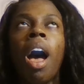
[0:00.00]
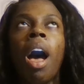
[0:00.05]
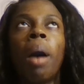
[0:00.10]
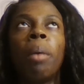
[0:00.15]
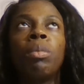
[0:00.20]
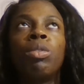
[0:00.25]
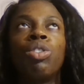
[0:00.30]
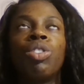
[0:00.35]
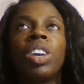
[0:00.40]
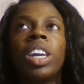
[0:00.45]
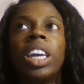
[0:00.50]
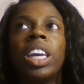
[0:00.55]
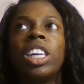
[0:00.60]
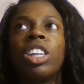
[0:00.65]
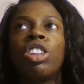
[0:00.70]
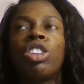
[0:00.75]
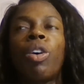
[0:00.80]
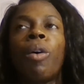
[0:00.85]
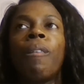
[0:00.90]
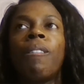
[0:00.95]
am drinking
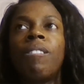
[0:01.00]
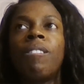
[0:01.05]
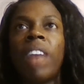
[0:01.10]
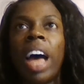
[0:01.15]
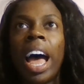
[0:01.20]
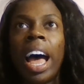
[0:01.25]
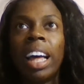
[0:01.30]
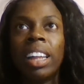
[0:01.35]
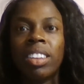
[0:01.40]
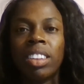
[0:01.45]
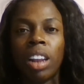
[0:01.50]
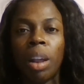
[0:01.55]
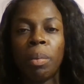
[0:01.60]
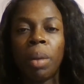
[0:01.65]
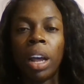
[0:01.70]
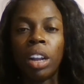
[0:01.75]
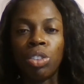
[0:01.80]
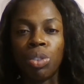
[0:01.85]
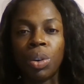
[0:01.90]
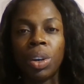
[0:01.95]
it so fast and I'm
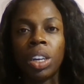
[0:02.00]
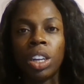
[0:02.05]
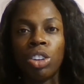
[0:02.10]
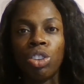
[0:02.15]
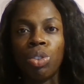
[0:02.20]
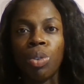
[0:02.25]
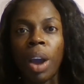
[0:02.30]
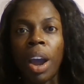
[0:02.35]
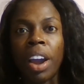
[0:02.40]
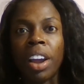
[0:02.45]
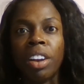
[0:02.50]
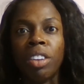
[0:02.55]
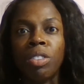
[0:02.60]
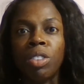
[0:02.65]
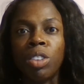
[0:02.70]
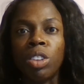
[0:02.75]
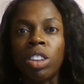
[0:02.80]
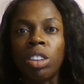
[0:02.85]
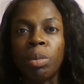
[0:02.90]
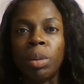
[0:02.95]
not doing it in two hour
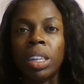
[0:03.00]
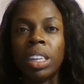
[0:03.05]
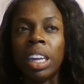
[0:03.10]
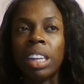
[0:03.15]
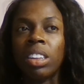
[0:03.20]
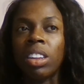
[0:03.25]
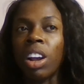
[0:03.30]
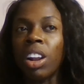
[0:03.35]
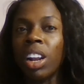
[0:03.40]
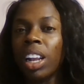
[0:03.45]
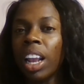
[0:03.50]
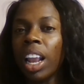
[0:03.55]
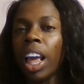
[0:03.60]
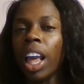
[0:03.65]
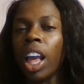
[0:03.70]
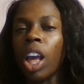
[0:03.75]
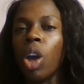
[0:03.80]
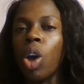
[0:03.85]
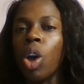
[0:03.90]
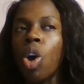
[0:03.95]
intervals because I started
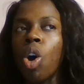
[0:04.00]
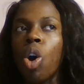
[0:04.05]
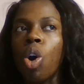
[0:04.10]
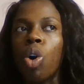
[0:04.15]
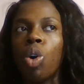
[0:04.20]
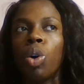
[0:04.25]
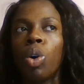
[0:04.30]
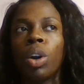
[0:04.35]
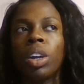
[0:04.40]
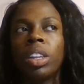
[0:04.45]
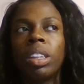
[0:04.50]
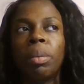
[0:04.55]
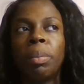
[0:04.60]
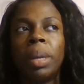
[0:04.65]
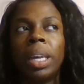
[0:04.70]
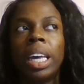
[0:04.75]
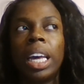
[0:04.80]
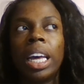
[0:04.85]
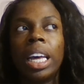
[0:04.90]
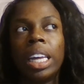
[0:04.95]
late? Or is it
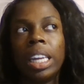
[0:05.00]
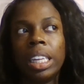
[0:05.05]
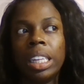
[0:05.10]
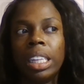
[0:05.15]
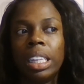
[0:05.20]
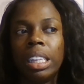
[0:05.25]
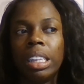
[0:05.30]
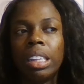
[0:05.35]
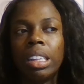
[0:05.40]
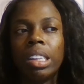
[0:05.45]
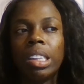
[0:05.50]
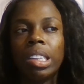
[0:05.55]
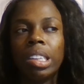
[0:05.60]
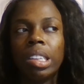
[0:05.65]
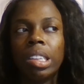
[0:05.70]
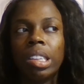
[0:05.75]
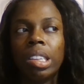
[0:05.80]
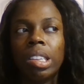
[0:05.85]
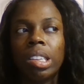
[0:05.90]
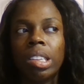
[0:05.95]

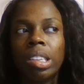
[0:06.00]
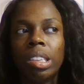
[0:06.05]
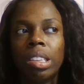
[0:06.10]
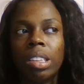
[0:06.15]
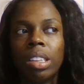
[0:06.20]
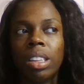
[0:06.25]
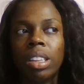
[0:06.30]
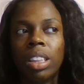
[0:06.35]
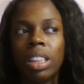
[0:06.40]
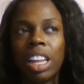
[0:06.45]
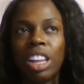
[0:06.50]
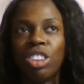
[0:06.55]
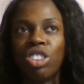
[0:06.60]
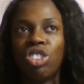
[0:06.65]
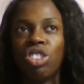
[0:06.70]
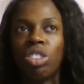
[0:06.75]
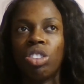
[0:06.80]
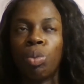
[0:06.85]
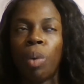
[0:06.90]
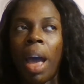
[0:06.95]
because
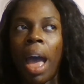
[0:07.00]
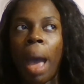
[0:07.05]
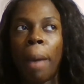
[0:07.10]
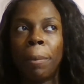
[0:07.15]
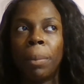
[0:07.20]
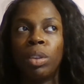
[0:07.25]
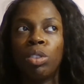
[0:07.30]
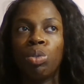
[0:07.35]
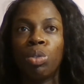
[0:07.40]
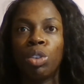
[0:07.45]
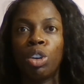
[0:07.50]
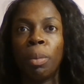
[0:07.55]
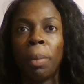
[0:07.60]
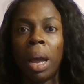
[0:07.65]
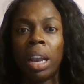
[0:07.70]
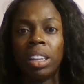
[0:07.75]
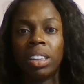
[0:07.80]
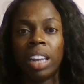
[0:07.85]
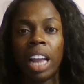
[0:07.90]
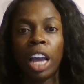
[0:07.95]
that's just what happens when your
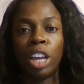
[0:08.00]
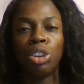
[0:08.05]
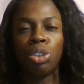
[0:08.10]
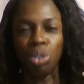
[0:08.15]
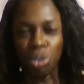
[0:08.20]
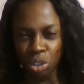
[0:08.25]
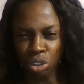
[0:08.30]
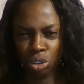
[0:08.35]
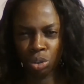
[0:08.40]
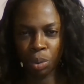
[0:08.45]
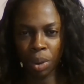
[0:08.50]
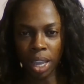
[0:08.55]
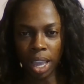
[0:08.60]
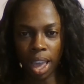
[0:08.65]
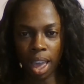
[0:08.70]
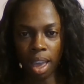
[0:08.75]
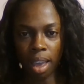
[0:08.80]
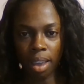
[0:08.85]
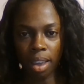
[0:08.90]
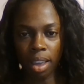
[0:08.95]
body's not used to it
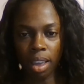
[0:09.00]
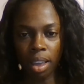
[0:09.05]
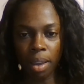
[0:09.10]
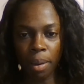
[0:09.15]
yet?